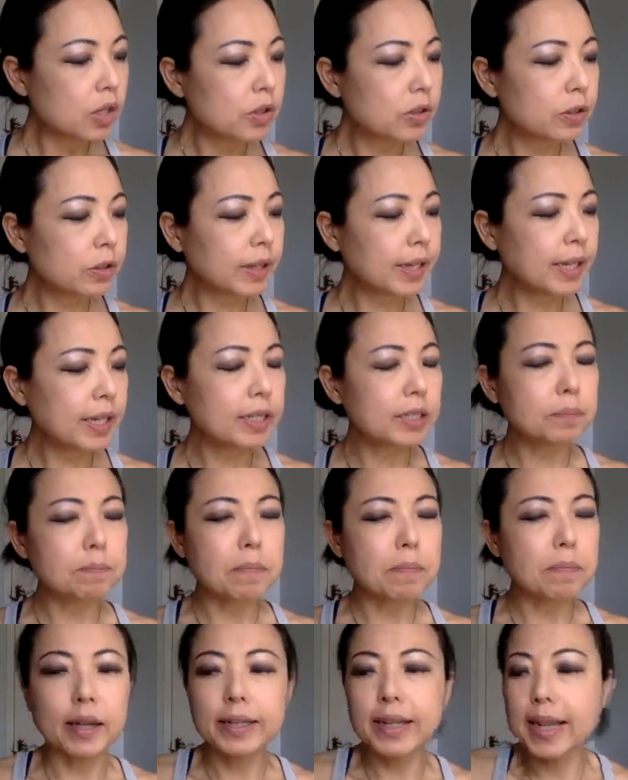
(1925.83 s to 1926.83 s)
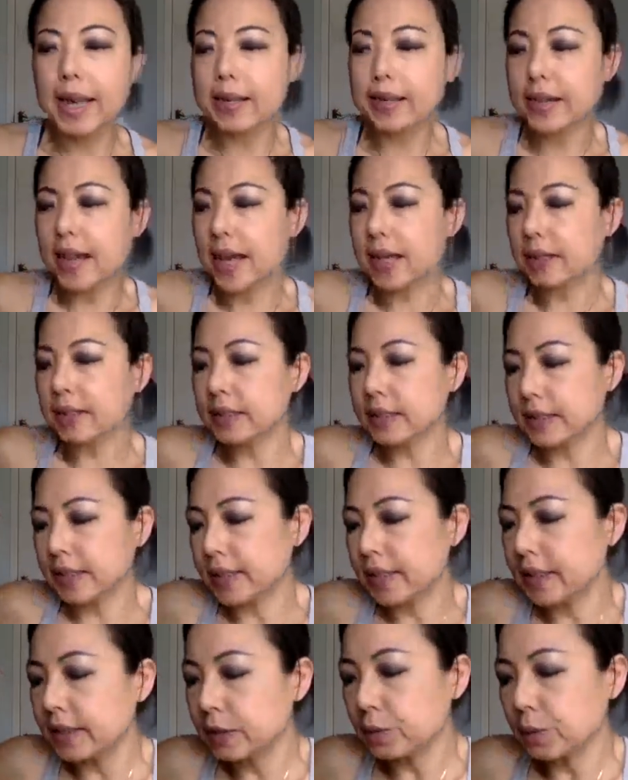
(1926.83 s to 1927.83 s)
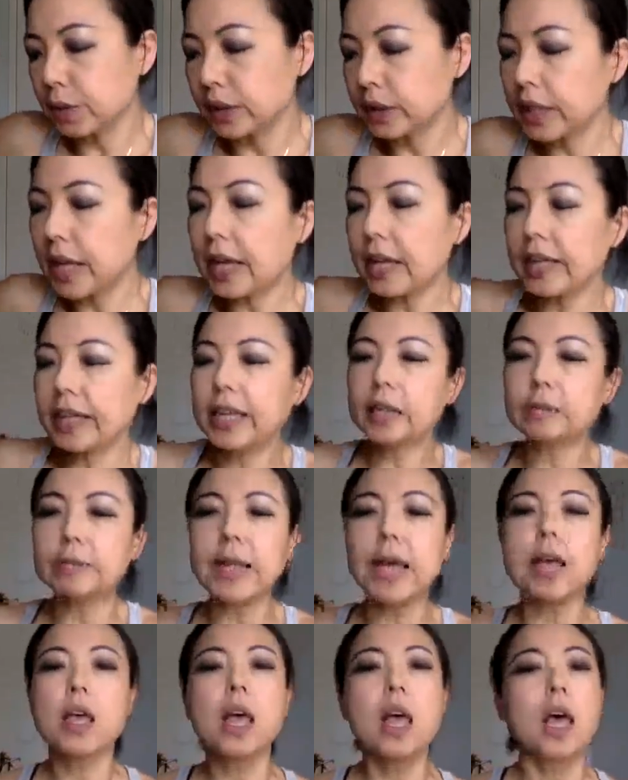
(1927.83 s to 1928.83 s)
doing his body analysis was telling him that,